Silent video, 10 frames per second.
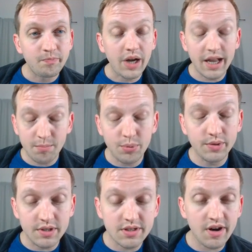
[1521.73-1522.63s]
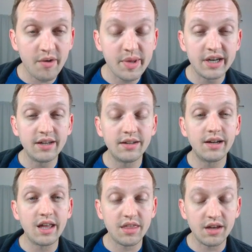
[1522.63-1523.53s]
I put this comment
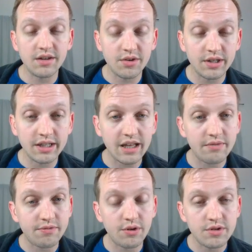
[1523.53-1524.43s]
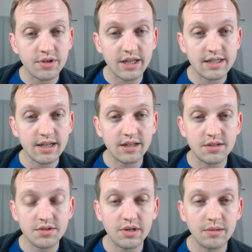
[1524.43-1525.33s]
in, I think during like that first or that
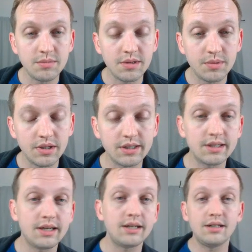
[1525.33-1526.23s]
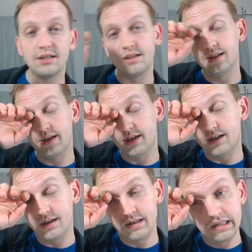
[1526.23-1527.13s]
second stream, something like that,
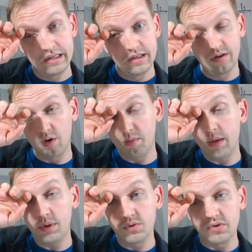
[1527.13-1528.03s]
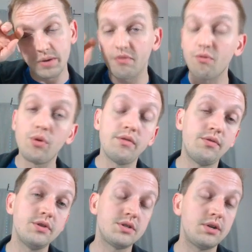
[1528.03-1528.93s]
or maybe it was right before the
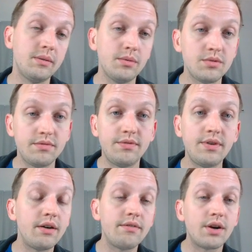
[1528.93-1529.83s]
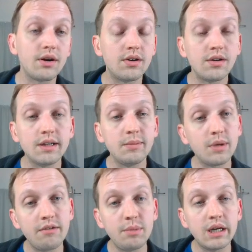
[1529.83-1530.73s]
first stream. It was very, very early,
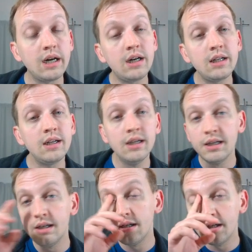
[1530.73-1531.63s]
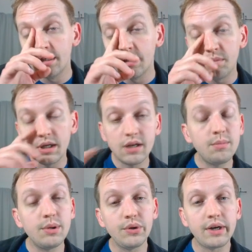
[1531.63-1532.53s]
but I've begun
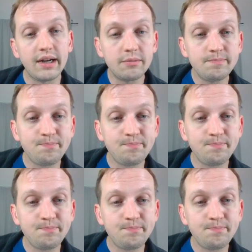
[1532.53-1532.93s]
to build it out.